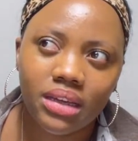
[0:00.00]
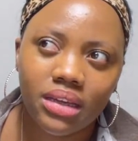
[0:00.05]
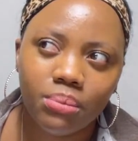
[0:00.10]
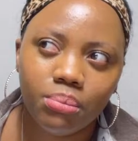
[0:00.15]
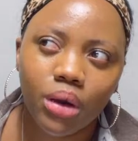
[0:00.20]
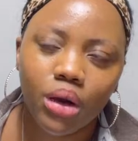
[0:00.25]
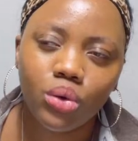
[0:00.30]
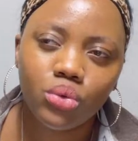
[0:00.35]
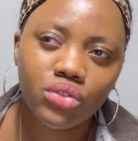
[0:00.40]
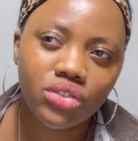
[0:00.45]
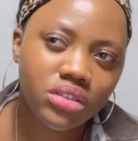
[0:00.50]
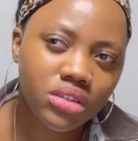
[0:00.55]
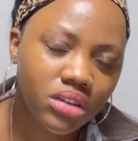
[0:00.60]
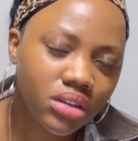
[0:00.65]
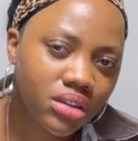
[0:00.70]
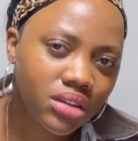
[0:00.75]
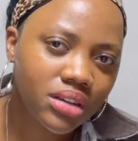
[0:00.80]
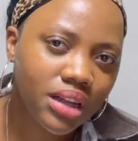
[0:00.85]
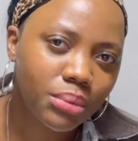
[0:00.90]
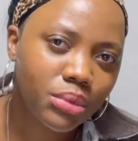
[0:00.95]

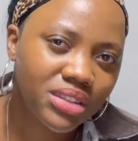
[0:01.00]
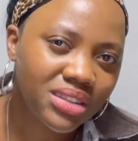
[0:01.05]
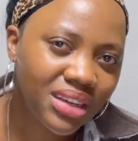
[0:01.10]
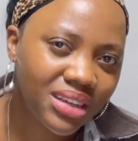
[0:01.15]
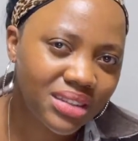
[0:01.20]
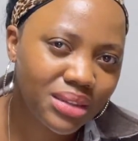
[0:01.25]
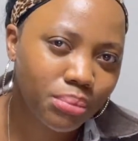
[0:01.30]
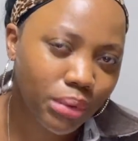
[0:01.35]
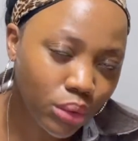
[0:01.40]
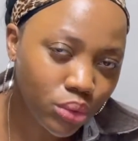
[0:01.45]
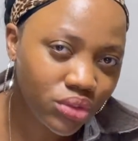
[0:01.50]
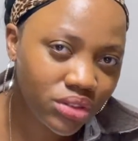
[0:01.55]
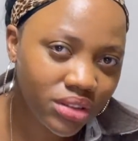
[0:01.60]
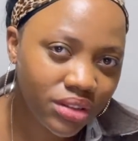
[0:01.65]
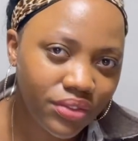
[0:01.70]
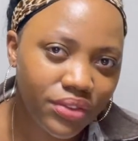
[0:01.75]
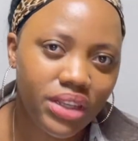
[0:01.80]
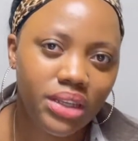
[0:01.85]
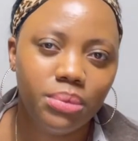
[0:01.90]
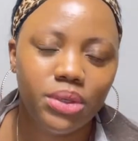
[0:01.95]
postal
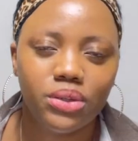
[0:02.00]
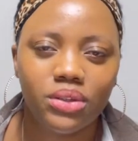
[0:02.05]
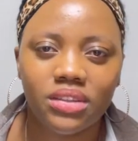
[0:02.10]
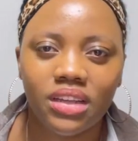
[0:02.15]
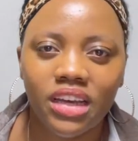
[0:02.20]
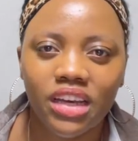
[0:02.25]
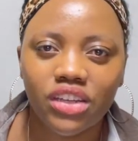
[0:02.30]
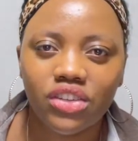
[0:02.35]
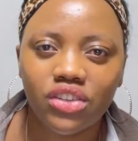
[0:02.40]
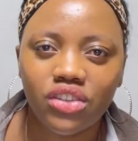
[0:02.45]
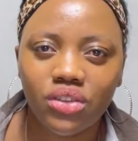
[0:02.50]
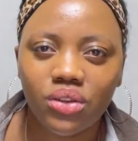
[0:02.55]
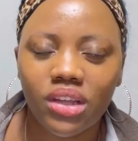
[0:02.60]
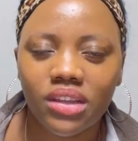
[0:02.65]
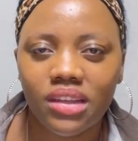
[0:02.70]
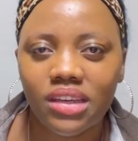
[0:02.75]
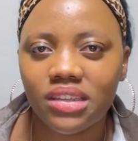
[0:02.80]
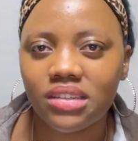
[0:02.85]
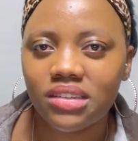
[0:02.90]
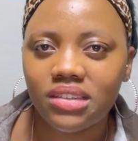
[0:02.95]
fee, because just so that
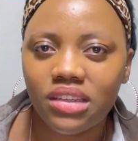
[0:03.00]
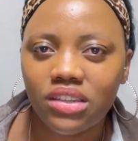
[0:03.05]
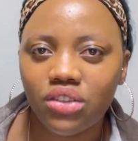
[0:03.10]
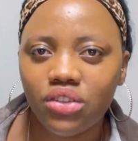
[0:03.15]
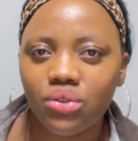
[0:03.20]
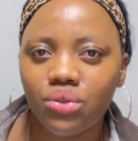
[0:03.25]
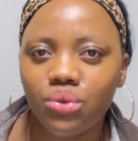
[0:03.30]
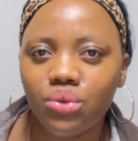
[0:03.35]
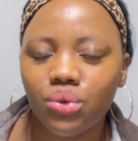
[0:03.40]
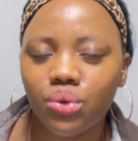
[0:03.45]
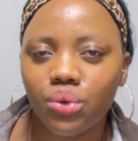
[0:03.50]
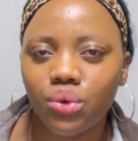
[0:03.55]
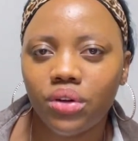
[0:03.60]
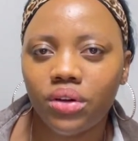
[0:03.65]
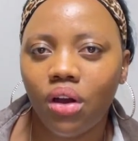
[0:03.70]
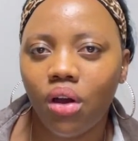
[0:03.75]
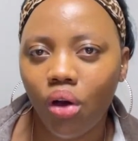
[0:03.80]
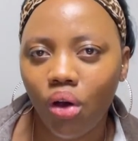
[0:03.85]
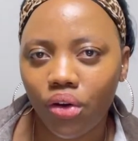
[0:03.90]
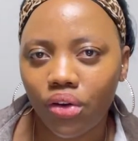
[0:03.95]
they can send you your
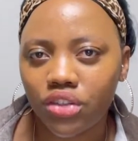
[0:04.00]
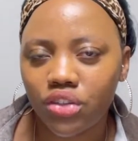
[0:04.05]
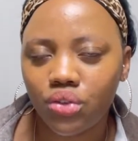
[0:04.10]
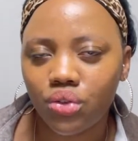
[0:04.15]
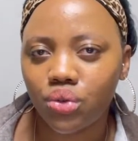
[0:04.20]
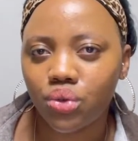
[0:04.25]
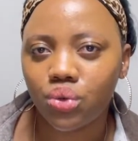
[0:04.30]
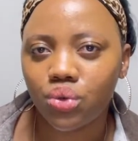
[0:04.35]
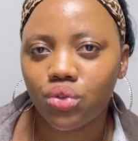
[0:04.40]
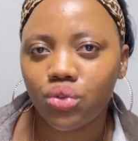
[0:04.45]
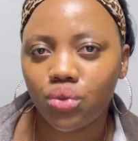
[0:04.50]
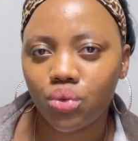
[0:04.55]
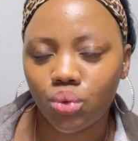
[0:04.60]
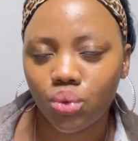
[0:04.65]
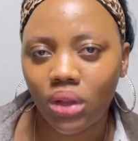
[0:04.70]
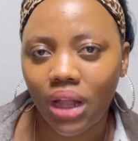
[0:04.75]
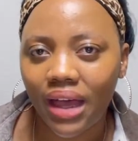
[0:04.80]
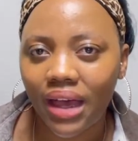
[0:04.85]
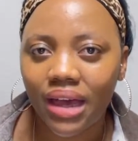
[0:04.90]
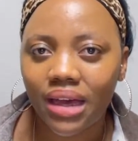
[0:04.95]
ARC to your
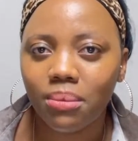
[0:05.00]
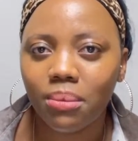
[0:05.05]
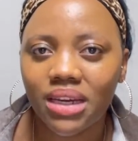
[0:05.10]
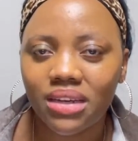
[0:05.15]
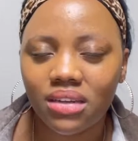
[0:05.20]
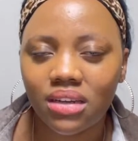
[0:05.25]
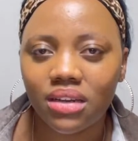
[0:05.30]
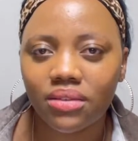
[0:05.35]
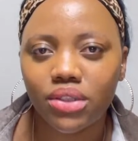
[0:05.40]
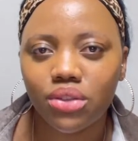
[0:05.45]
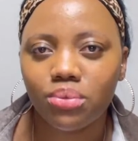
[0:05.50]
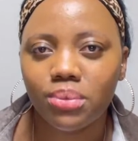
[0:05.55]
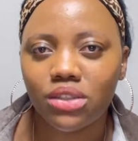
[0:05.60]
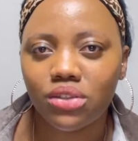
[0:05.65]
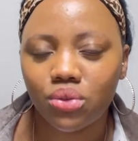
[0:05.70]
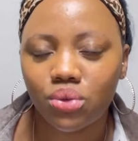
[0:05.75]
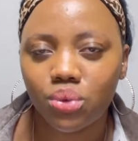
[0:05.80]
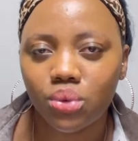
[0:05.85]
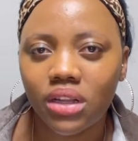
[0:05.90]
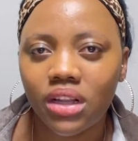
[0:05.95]
school. I had mine delivered to my
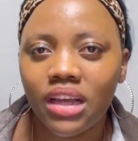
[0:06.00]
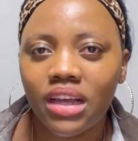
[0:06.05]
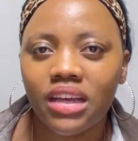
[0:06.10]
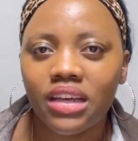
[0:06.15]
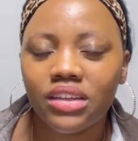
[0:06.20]
school.